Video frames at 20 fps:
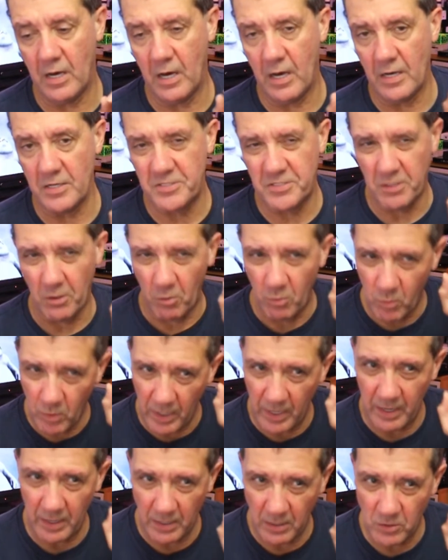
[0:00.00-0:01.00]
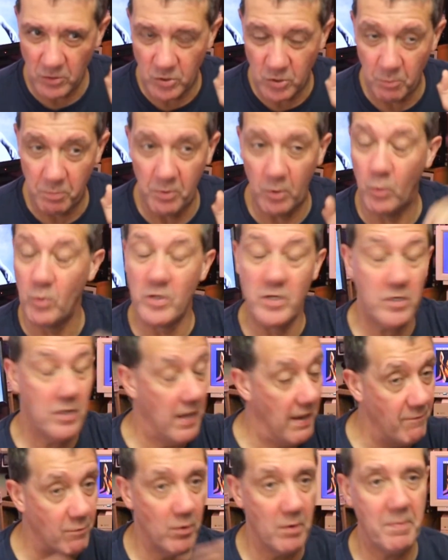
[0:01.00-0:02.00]
So everyone will be
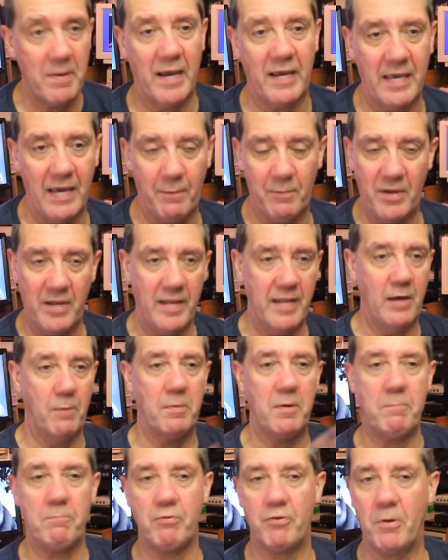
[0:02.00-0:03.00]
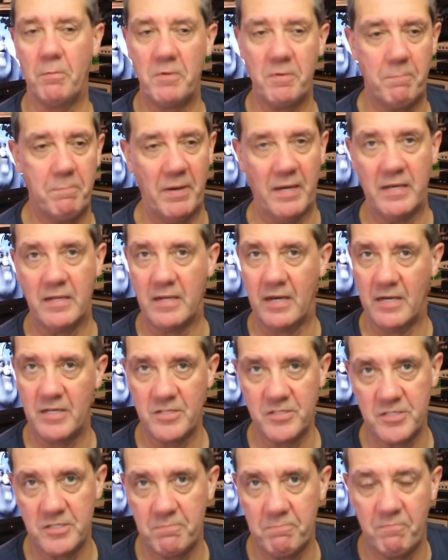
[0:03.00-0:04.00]
able to get one. There'll be probably
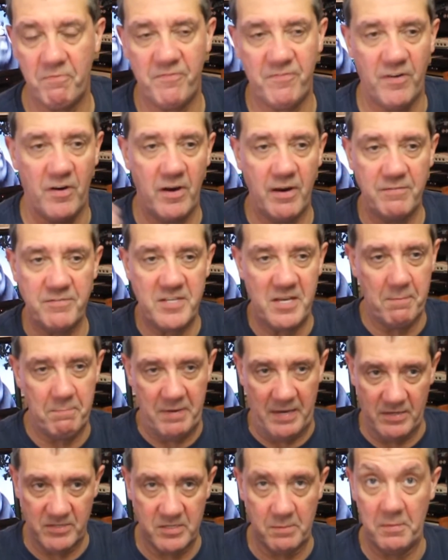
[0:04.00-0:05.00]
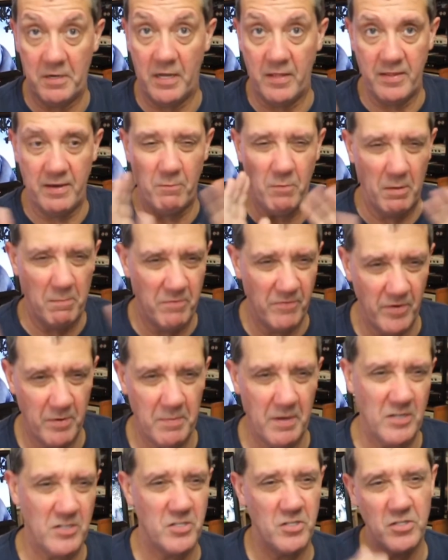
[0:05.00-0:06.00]
peanuts, £5-10, something like that. Won't be very
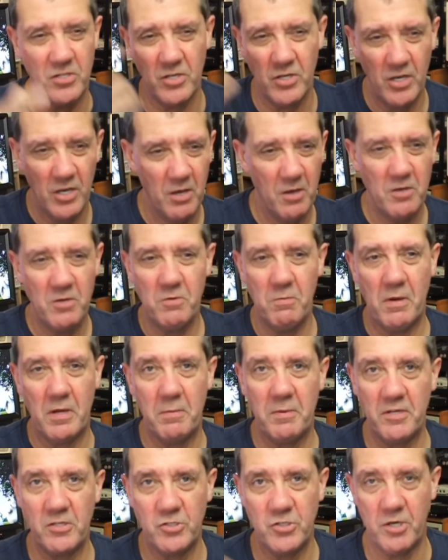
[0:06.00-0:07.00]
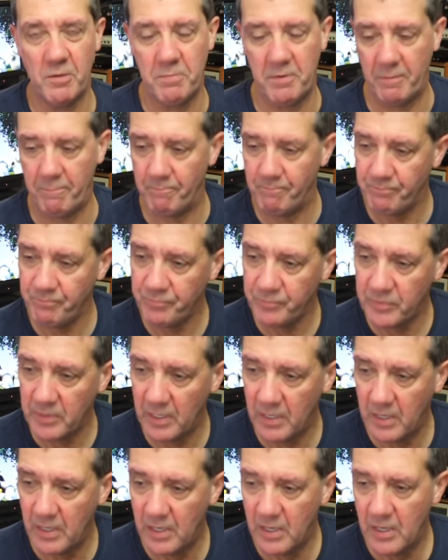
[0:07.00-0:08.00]
much, and a bit of shipping.
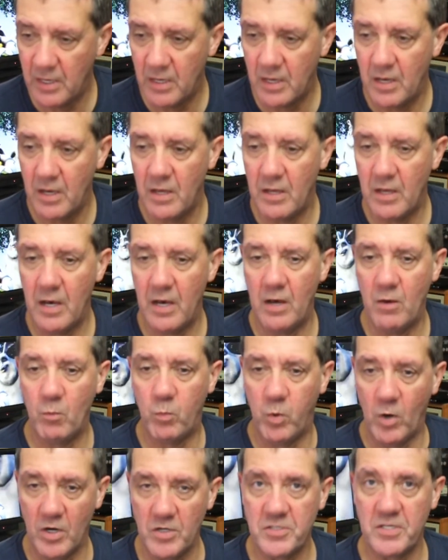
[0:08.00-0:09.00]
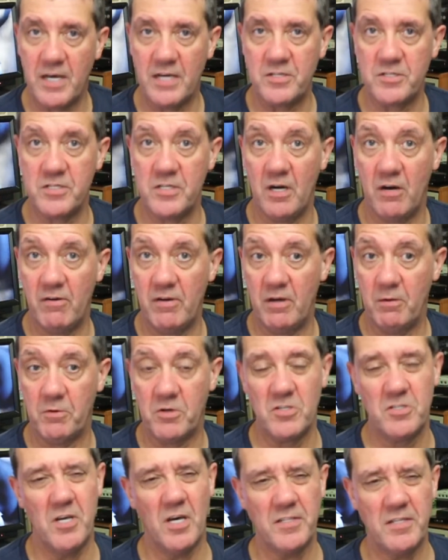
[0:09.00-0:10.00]
Worst case scenario,
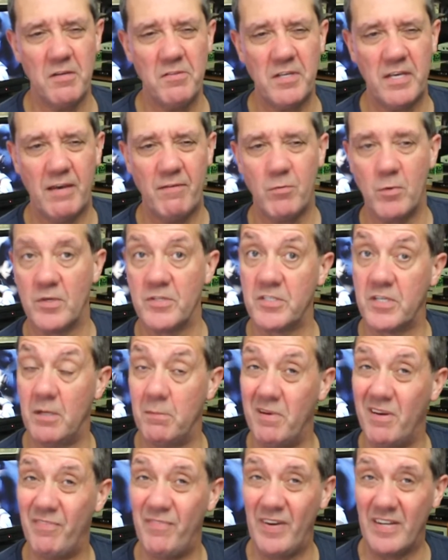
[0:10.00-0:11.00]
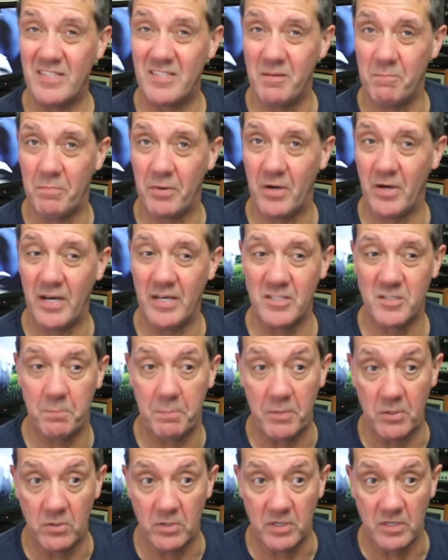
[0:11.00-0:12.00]
because I don't think everyone's going to be affected by it, to
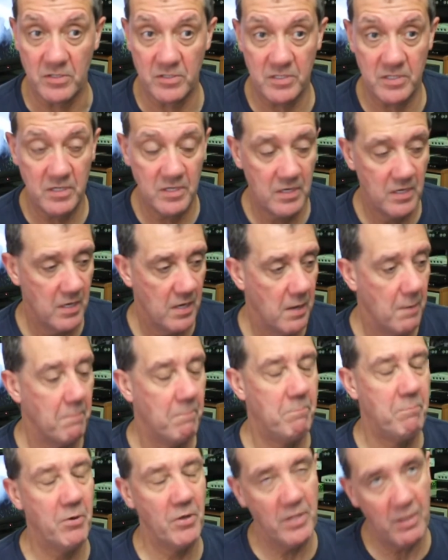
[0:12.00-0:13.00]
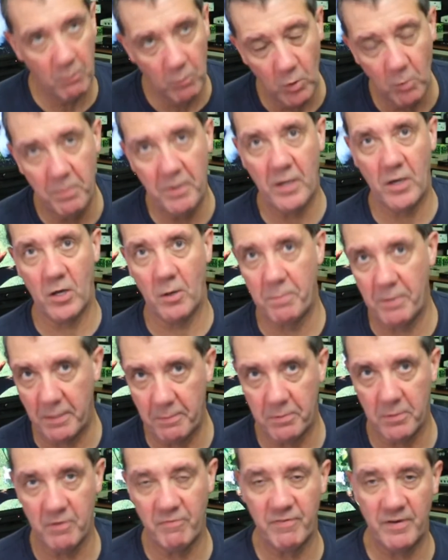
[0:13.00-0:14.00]
be honest. But there will be a lot of
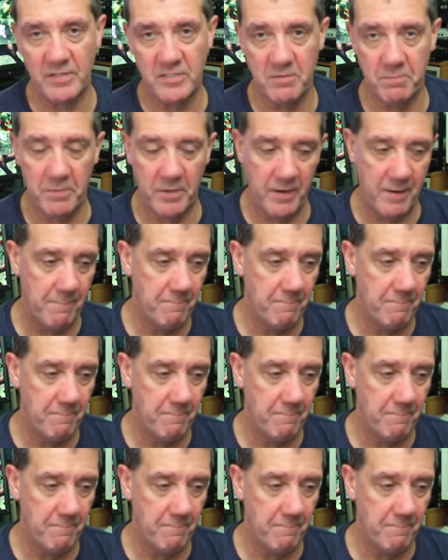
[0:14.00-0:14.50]
people affected by